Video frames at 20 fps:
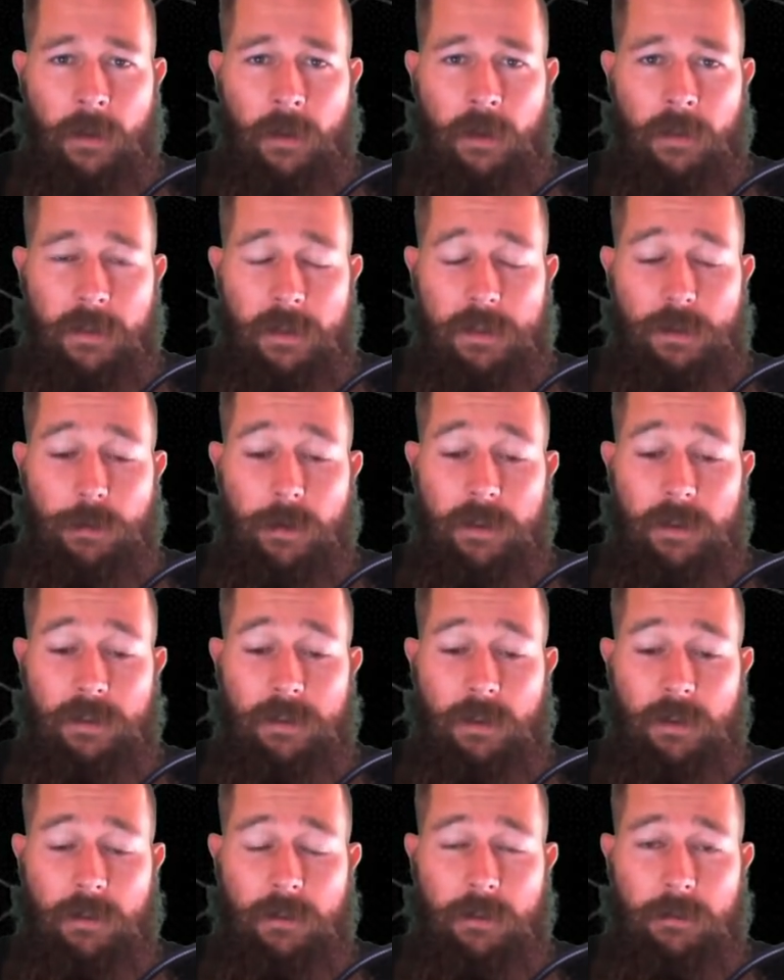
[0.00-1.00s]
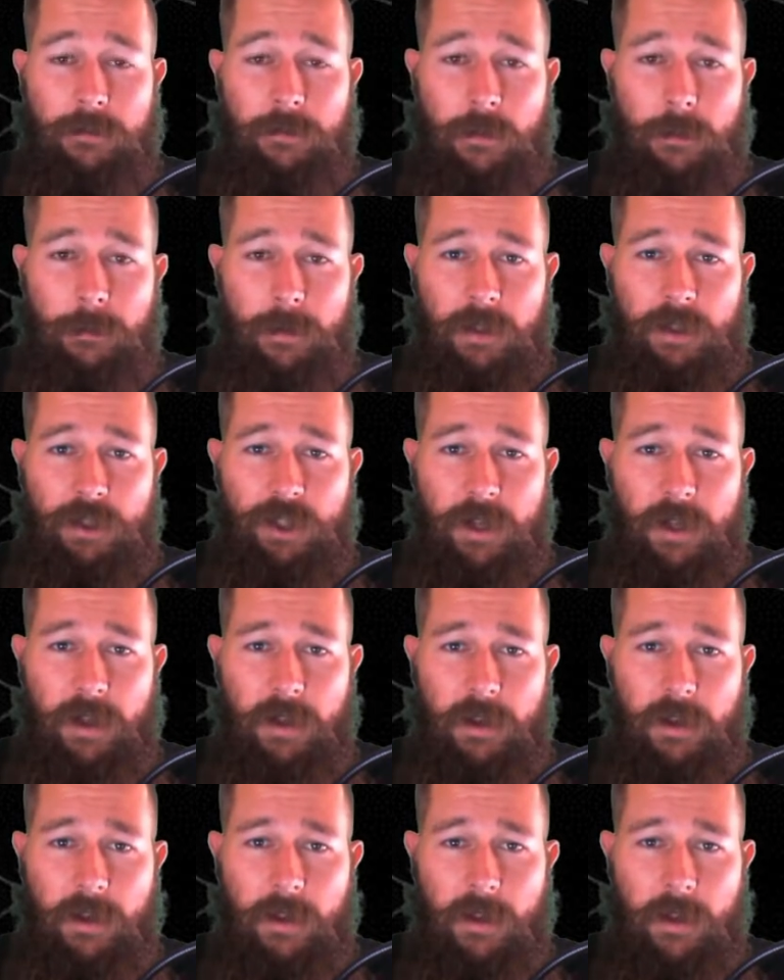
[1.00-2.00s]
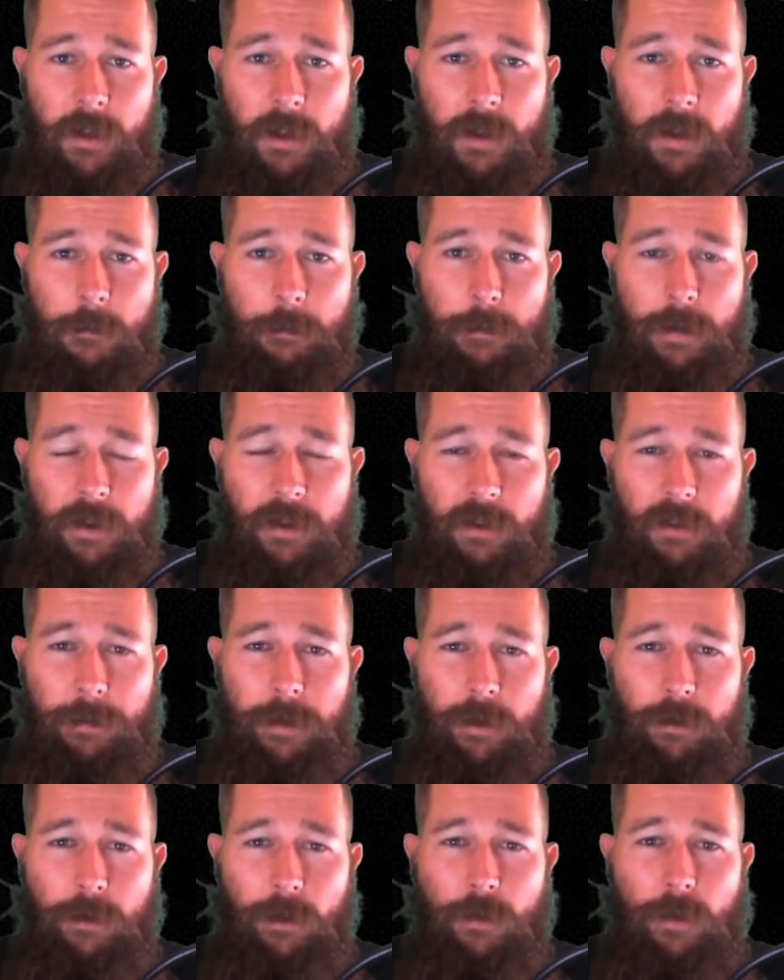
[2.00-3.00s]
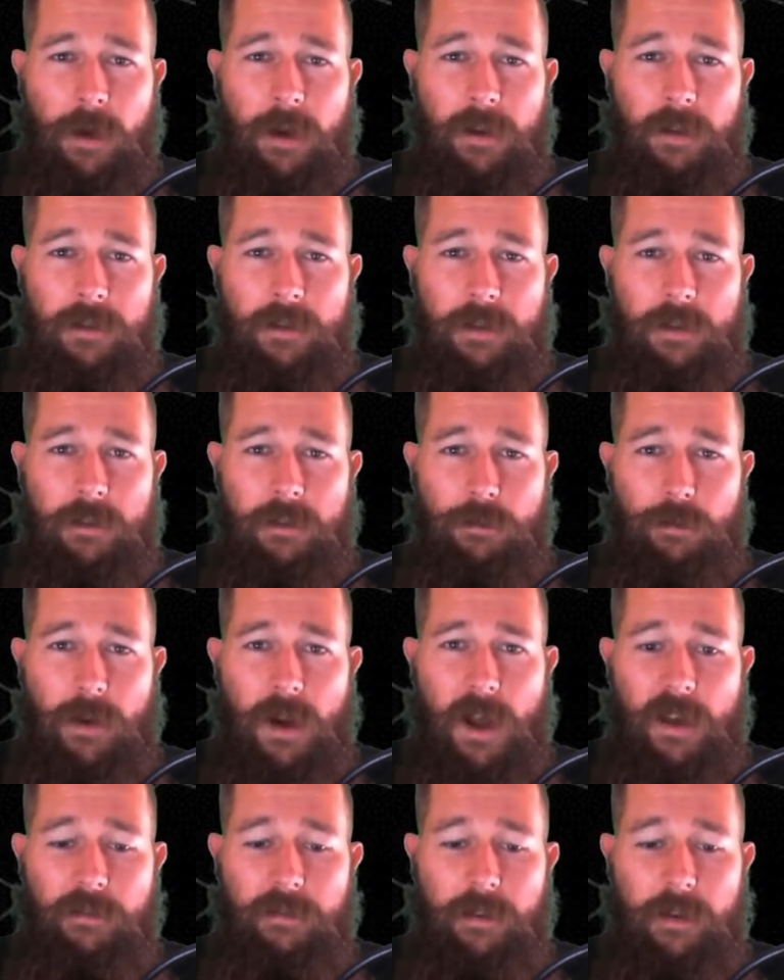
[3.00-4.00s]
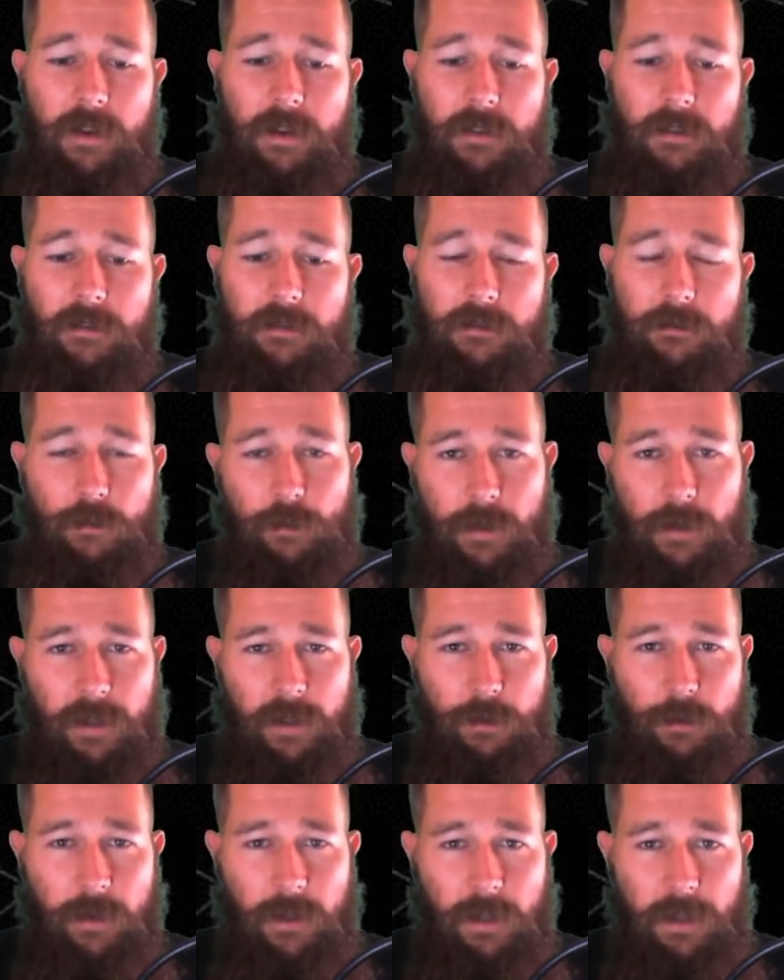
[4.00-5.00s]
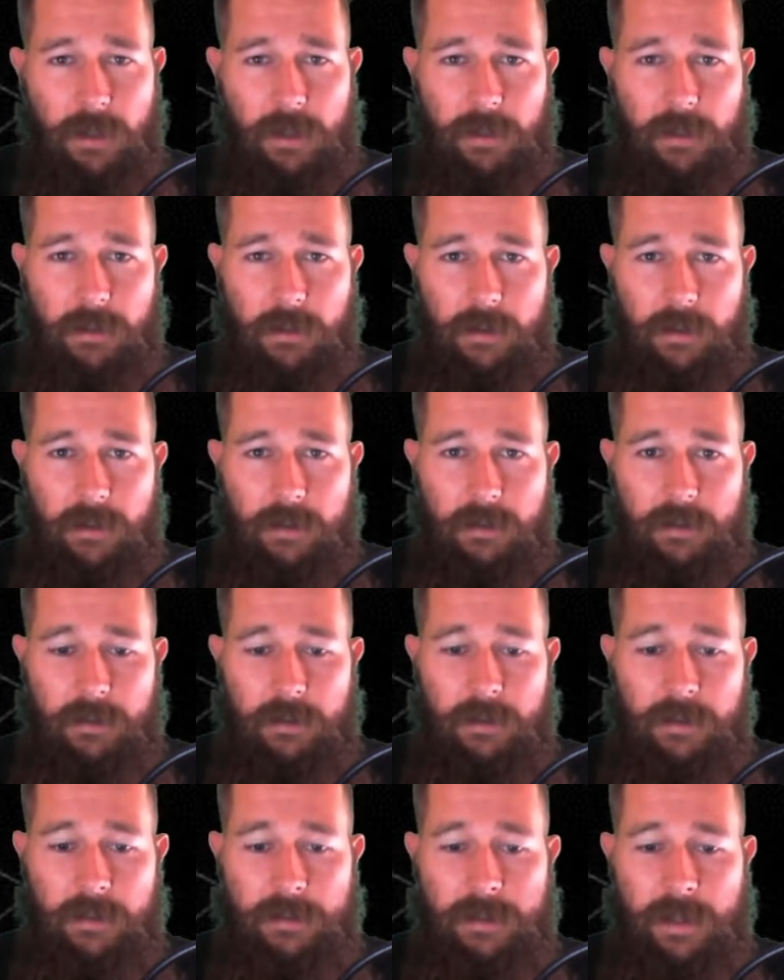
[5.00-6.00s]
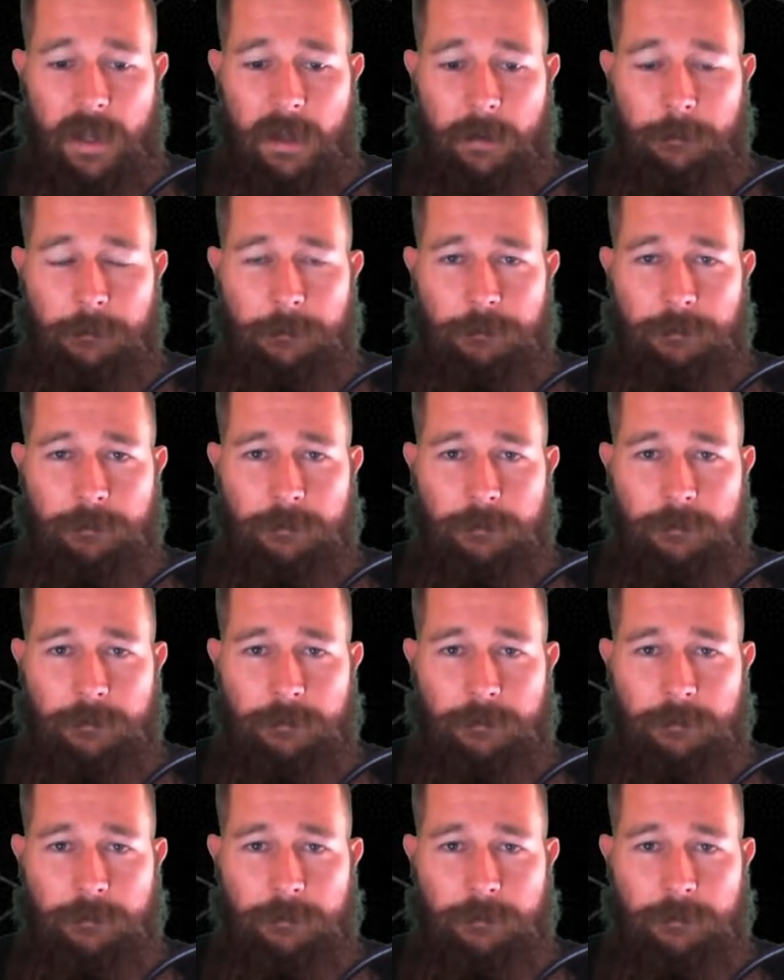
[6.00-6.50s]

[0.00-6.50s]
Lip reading: This one is not on the formula sheet, but you'll be required to derive it really quickly in the exam.